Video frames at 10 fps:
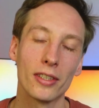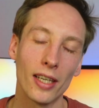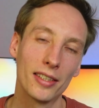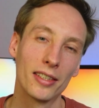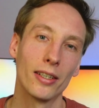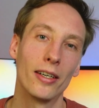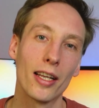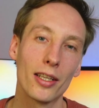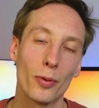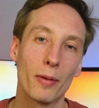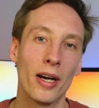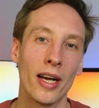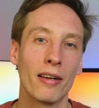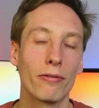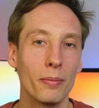I started with
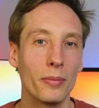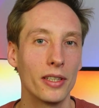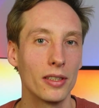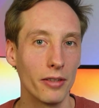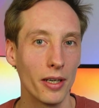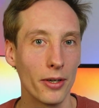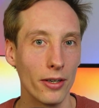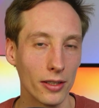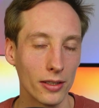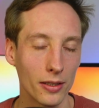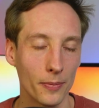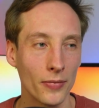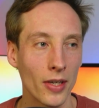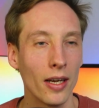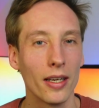buying from distributors.
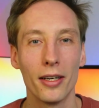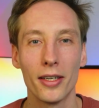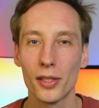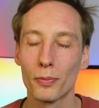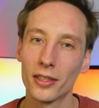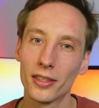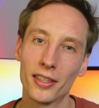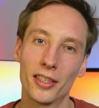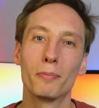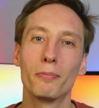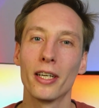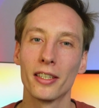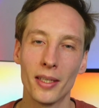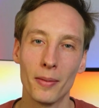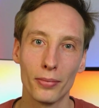Now this process is pretty
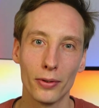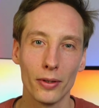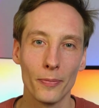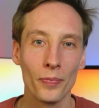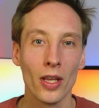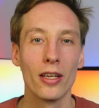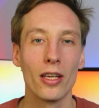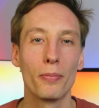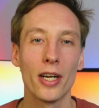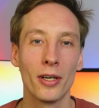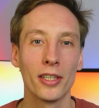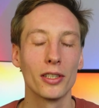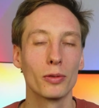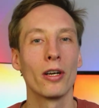simple. You pretty much just want